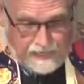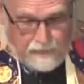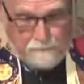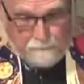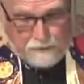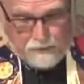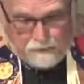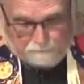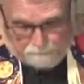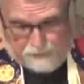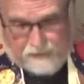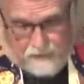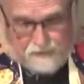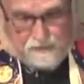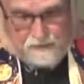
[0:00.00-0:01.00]
and be at
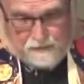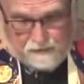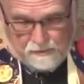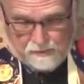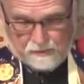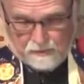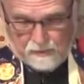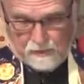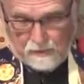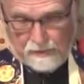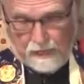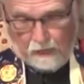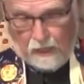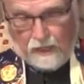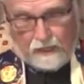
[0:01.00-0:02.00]
peace. Now, our